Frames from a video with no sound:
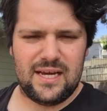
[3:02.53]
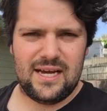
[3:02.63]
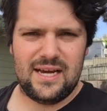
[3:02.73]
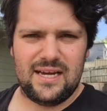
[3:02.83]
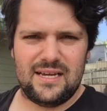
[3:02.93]

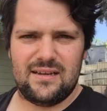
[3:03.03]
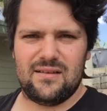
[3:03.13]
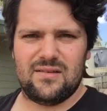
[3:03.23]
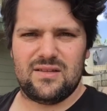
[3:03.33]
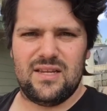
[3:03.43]
Uh,
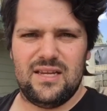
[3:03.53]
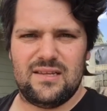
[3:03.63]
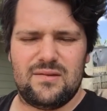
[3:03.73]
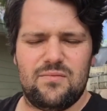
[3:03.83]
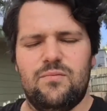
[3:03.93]

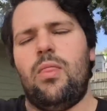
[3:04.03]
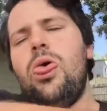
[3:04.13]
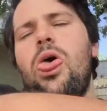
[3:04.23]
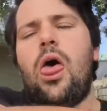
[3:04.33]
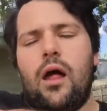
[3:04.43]
is,
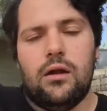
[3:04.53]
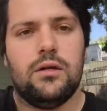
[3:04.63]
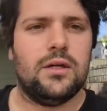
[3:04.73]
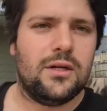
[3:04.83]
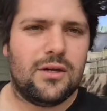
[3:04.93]
bleh.
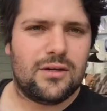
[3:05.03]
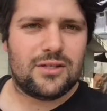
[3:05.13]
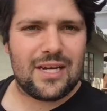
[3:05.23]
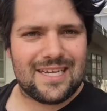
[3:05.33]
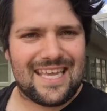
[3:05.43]

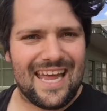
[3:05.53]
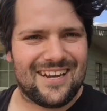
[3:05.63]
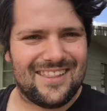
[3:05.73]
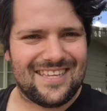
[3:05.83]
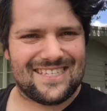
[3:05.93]
Check us
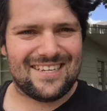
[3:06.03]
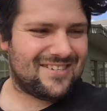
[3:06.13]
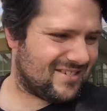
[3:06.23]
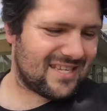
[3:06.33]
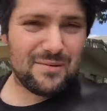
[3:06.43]
out on the
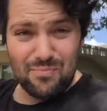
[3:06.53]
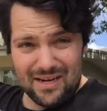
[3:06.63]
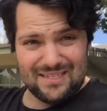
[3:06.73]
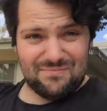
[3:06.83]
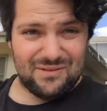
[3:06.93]
socials. These
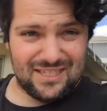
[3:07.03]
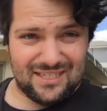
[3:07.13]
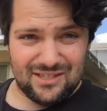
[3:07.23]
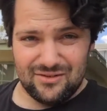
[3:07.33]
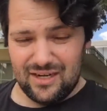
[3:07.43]
bugs are bloody
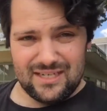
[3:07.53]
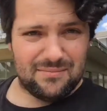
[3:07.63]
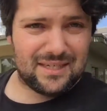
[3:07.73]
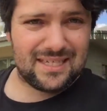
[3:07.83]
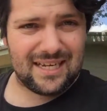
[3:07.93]

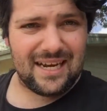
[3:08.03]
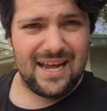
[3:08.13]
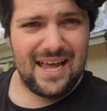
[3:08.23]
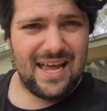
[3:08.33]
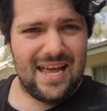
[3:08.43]
distracting me today.
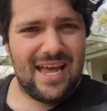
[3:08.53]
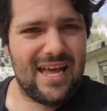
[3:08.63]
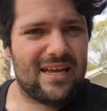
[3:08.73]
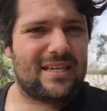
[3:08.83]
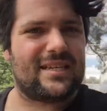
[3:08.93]

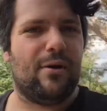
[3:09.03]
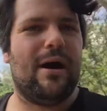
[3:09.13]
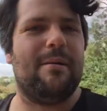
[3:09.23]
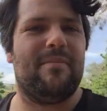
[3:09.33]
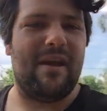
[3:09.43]
So
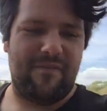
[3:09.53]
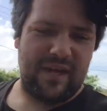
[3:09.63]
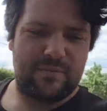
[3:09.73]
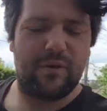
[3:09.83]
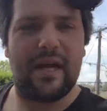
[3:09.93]
um, yeah,
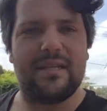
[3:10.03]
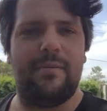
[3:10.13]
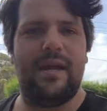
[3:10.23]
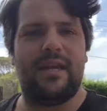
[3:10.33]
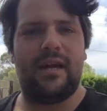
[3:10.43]
Facebook under
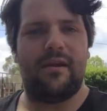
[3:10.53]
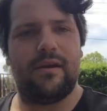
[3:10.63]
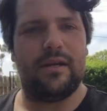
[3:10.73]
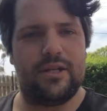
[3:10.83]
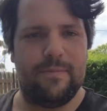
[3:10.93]
the Panda
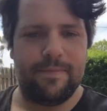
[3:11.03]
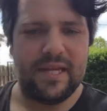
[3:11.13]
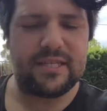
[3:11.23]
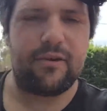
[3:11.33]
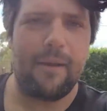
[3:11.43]
Garage,
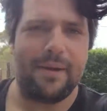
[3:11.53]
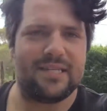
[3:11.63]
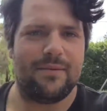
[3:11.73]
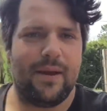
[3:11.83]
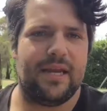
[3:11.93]
Instagram
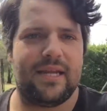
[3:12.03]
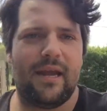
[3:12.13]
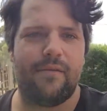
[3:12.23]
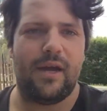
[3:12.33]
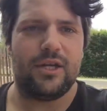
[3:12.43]
under the Panda
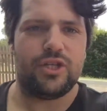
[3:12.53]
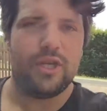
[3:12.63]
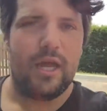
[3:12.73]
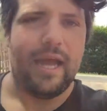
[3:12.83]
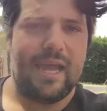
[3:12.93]
Garage,
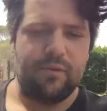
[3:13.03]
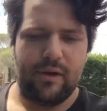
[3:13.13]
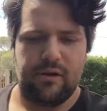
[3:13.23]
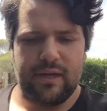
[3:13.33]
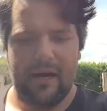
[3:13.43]
and
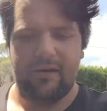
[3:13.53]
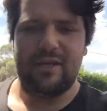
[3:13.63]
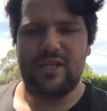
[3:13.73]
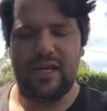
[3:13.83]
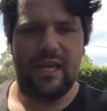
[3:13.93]
we're on
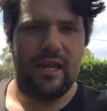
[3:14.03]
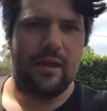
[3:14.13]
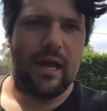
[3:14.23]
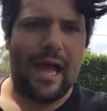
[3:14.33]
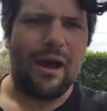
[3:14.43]
Garage
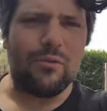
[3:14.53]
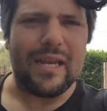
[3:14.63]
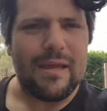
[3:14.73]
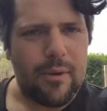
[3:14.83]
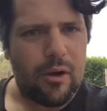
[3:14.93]
El
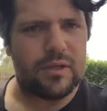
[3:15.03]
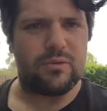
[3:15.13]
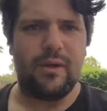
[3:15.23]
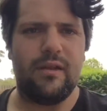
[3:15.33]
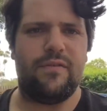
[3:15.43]
Nemo as well.